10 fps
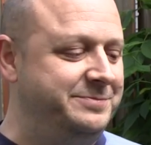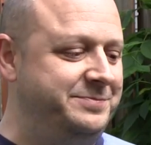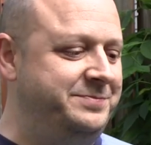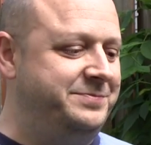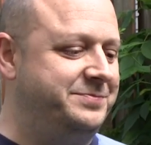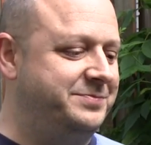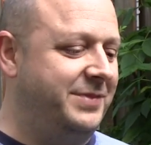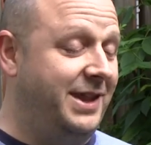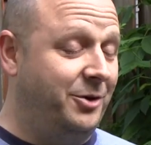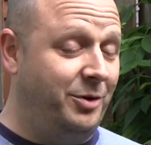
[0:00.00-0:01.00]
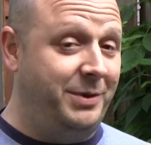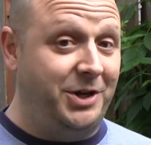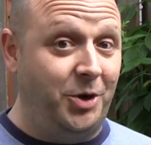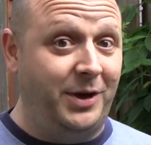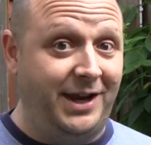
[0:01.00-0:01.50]
there will be
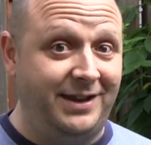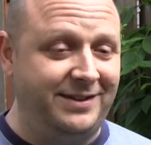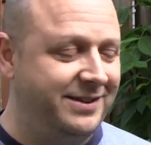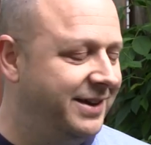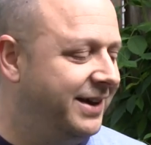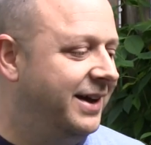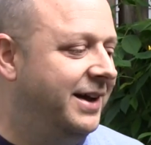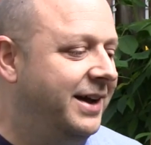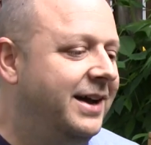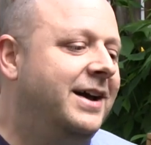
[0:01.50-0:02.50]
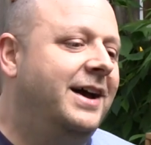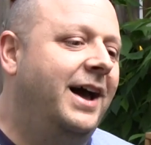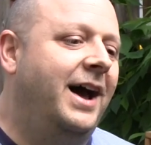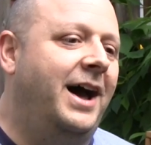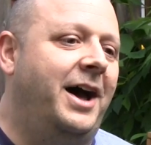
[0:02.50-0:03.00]
no edits.
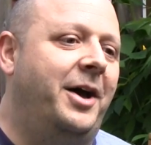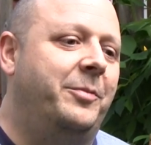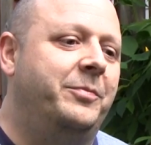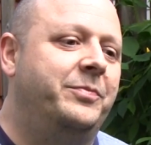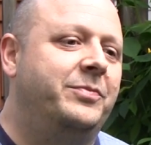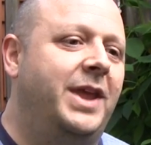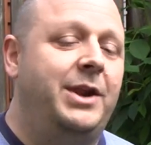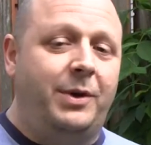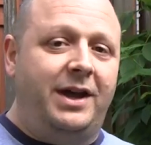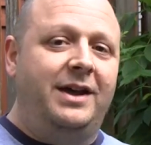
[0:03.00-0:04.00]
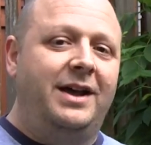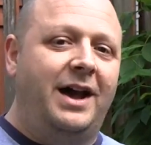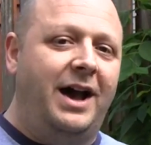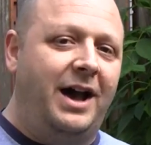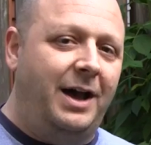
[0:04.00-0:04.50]
Um, anyway,
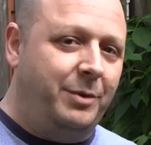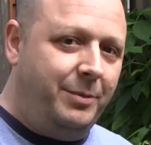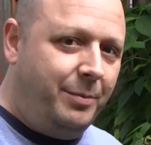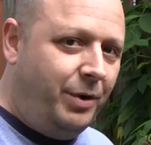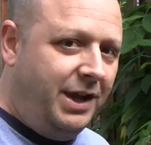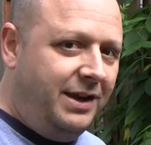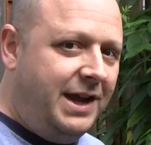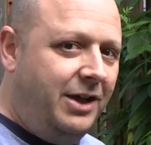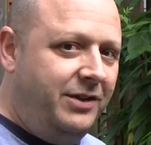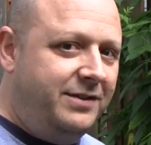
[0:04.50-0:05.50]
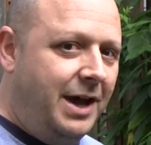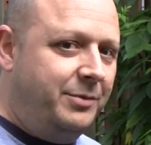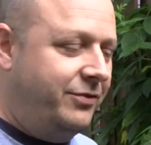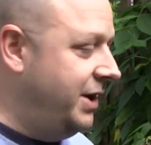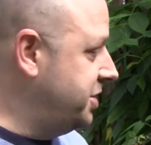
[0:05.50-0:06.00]
I'm going to be bringing down this
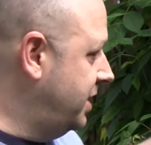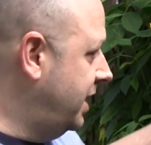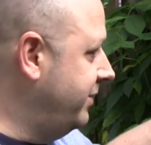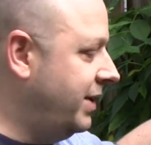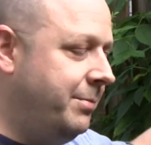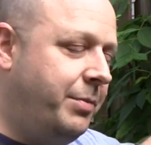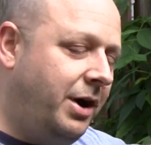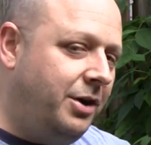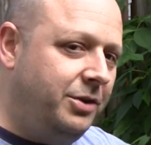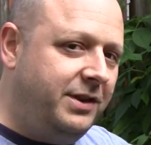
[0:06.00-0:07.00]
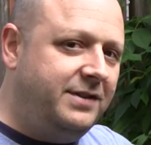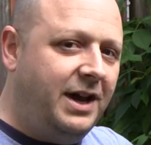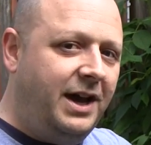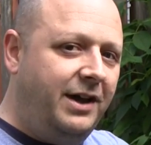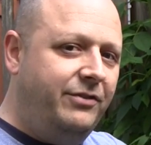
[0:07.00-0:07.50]
observation hive. I borrowed this
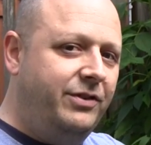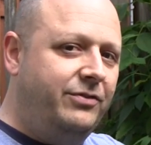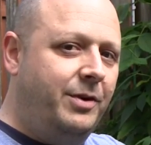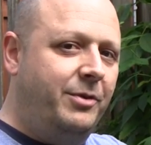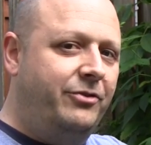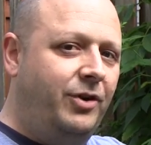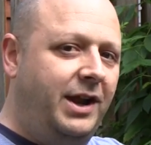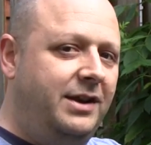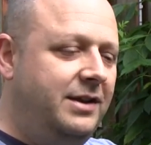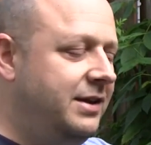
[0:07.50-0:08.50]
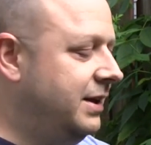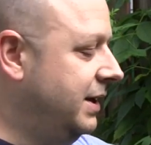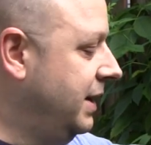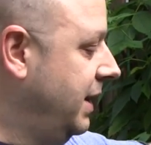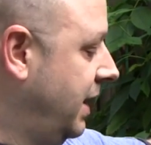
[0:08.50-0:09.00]
hive from a friend.
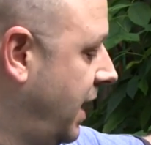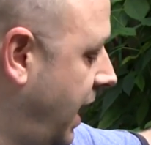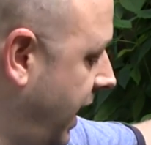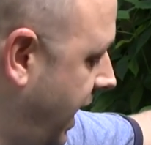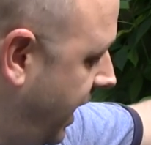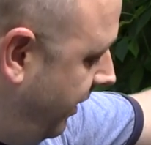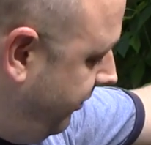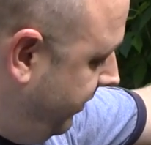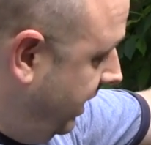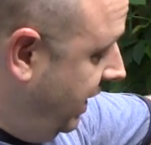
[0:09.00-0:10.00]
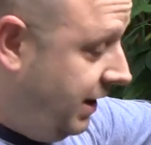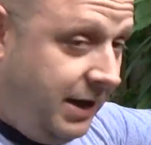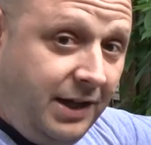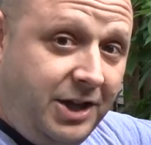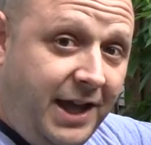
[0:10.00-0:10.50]
I have
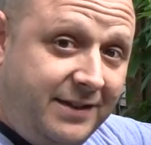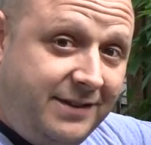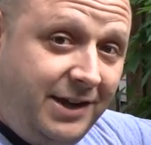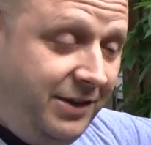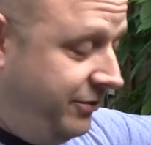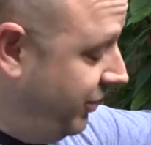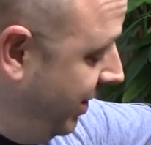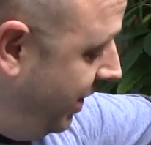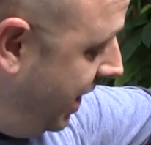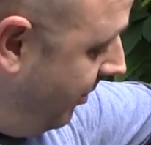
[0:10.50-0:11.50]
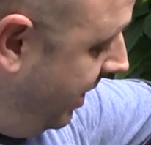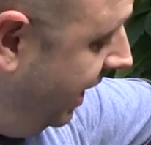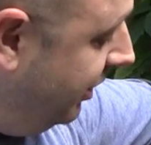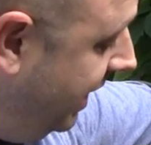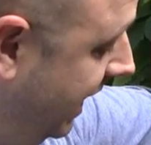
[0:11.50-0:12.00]
uh, you can't see it in the frame right now, but
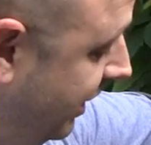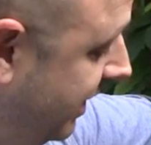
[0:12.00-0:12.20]
underneath